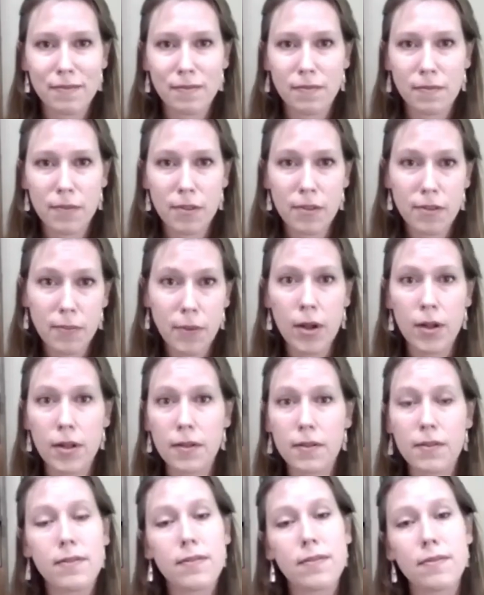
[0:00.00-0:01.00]

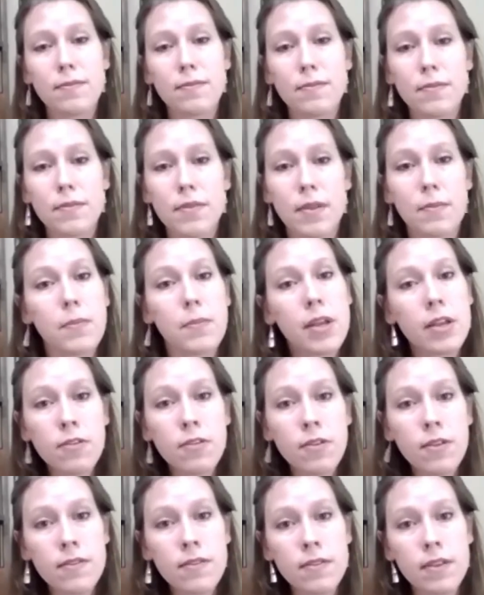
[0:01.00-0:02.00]
sparks some
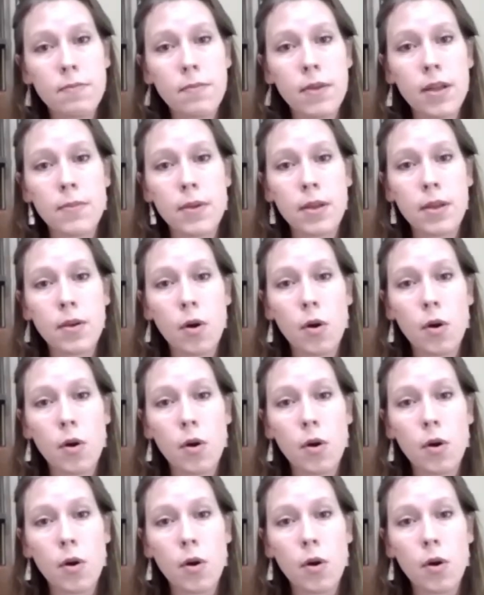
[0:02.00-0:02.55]
interest and maybe